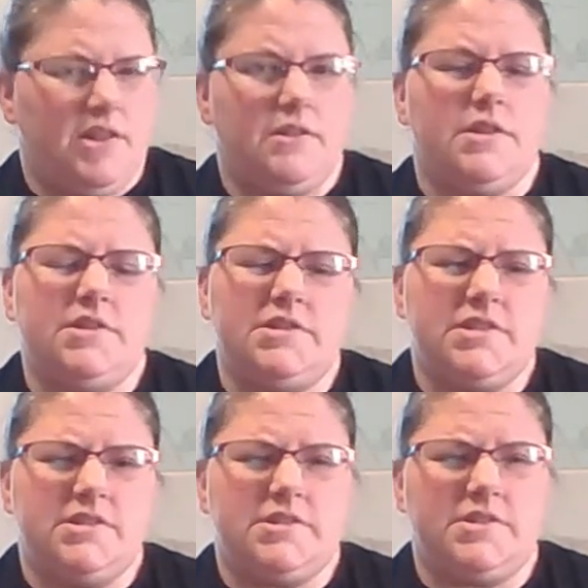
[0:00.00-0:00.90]
This
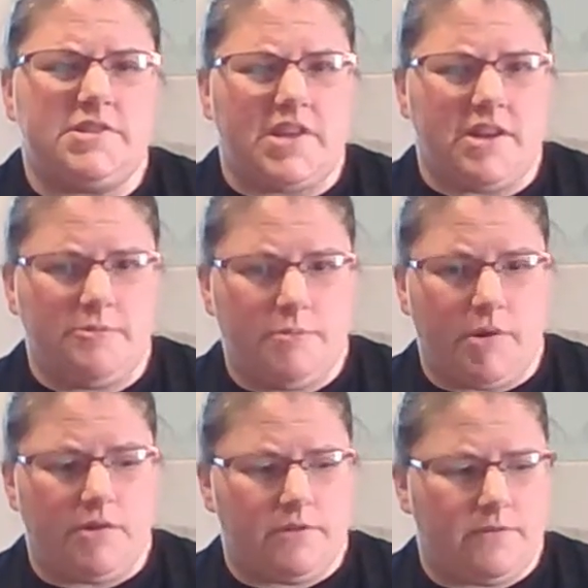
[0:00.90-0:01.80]
is the sad
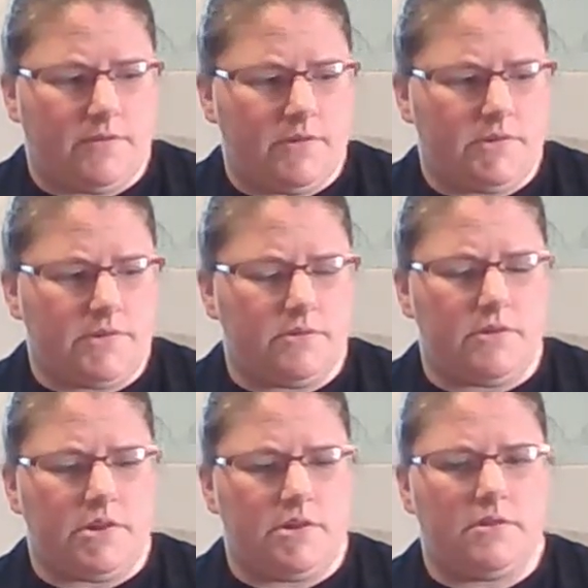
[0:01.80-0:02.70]
part of our
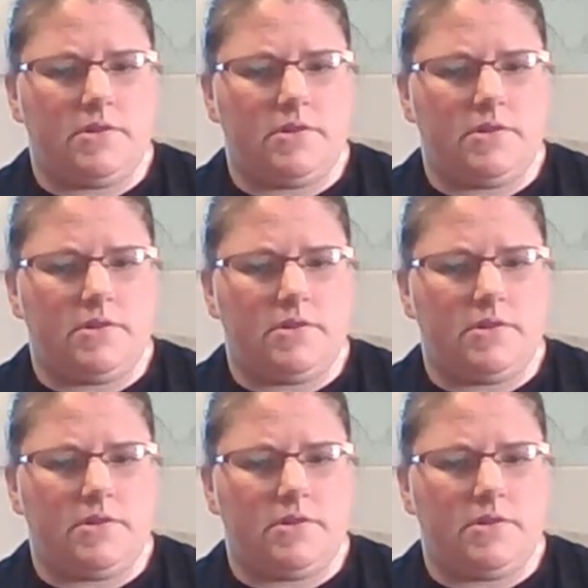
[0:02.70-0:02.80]
story.